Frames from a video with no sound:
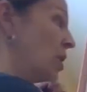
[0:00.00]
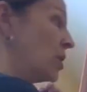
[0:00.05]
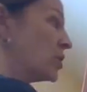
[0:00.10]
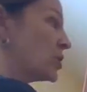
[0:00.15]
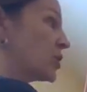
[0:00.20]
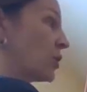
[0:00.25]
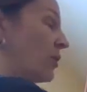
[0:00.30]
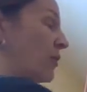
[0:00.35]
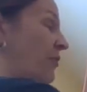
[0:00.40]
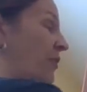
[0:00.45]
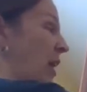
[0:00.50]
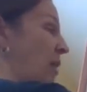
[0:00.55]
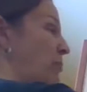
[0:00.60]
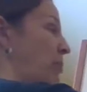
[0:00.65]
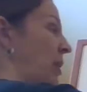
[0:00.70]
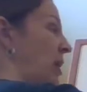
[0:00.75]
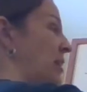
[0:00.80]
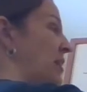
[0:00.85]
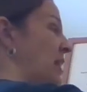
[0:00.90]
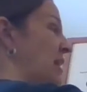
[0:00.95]
So if I
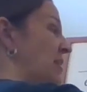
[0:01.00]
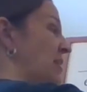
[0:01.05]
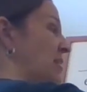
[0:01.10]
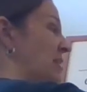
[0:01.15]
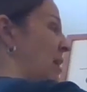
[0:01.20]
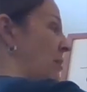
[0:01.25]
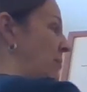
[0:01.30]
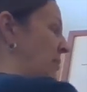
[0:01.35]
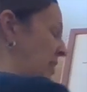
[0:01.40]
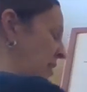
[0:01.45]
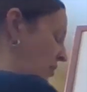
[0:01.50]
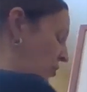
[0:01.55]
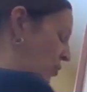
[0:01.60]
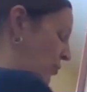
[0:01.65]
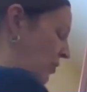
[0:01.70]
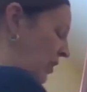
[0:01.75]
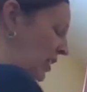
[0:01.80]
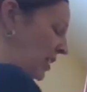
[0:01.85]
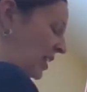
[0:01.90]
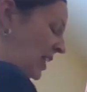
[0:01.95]
plug in something
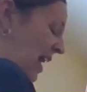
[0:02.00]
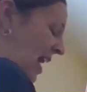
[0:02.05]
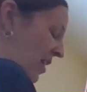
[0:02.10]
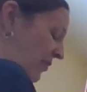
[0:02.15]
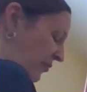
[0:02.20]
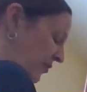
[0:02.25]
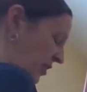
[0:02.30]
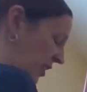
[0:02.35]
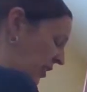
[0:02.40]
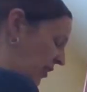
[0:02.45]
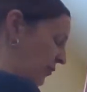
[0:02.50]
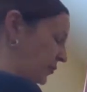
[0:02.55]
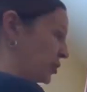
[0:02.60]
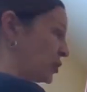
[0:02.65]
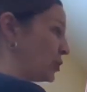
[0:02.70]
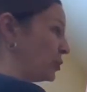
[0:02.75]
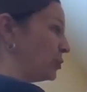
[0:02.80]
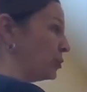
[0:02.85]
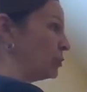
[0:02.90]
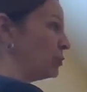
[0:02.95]
to the left of
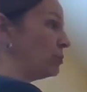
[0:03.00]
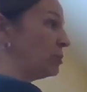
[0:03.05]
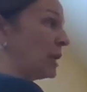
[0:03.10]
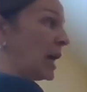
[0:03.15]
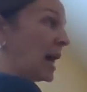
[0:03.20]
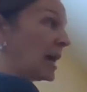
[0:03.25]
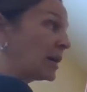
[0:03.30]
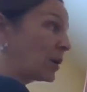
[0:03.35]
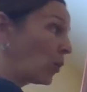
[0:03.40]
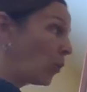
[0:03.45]
2, like